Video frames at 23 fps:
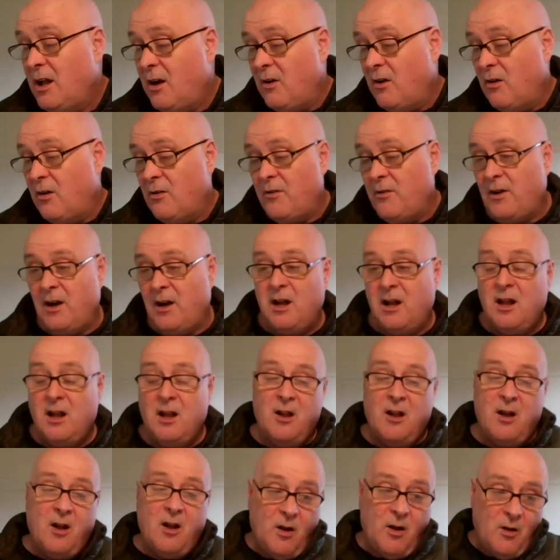over
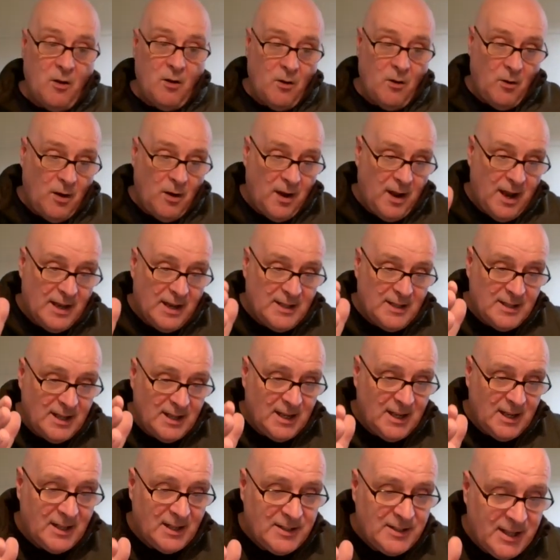
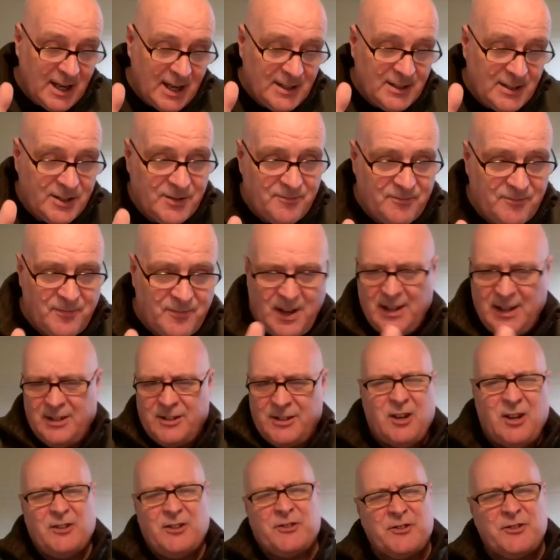in a sense,
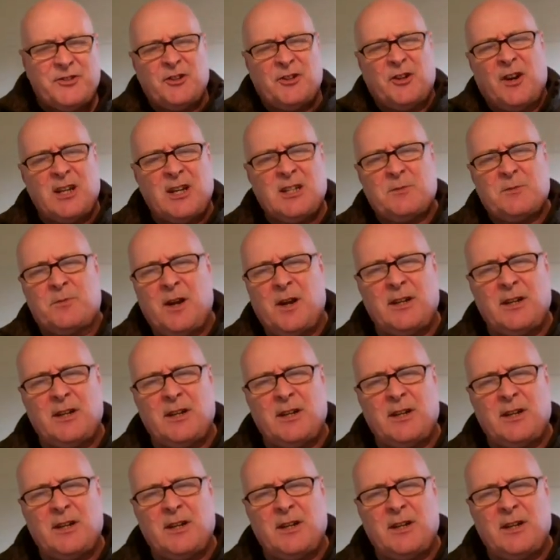industrial